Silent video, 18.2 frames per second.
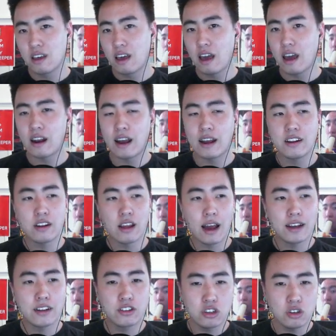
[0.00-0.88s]
And
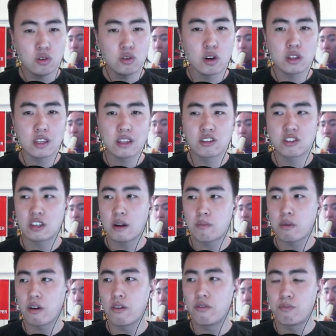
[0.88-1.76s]
I do know that there's a
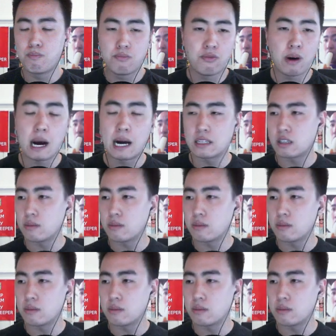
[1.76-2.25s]
number of bots.